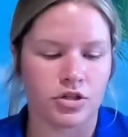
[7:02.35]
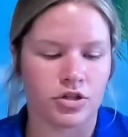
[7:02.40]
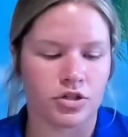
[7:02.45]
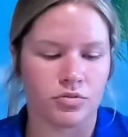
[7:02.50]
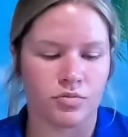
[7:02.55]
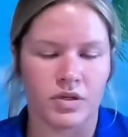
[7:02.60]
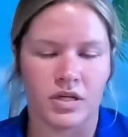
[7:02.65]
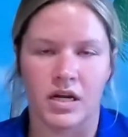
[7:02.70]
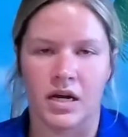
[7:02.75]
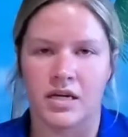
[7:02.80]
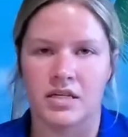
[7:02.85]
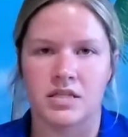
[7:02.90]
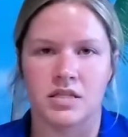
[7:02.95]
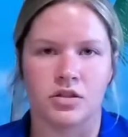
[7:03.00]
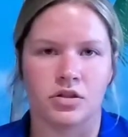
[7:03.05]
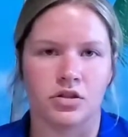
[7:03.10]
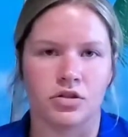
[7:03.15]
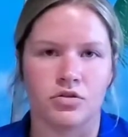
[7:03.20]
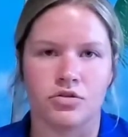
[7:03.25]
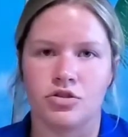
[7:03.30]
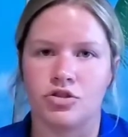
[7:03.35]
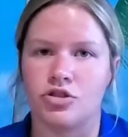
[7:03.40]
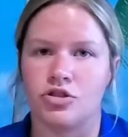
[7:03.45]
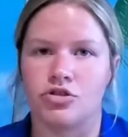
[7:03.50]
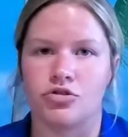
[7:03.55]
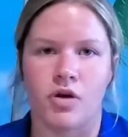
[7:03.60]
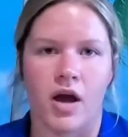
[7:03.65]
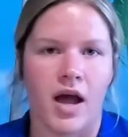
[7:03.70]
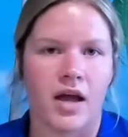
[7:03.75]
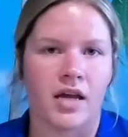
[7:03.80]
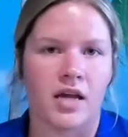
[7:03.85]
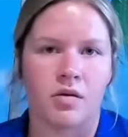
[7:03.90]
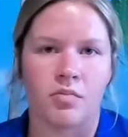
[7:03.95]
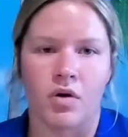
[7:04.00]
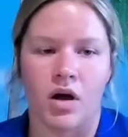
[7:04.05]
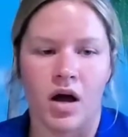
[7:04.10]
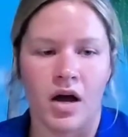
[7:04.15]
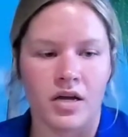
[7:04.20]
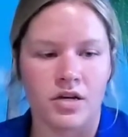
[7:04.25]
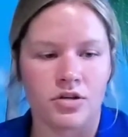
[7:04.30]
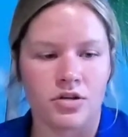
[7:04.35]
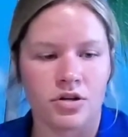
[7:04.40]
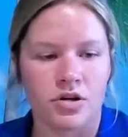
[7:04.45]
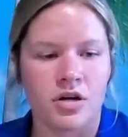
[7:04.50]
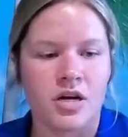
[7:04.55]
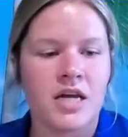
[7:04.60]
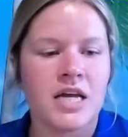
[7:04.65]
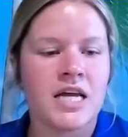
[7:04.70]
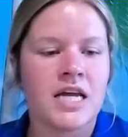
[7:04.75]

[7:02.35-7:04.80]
It should be nice and loose, just dragging behind her.